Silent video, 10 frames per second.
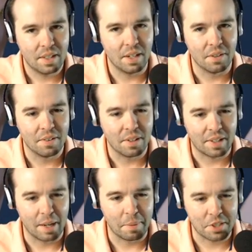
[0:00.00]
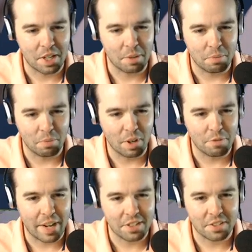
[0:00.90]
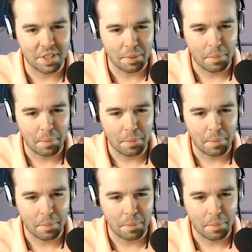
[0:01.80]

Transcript: Oh, okay. I'll make sure I run faster then.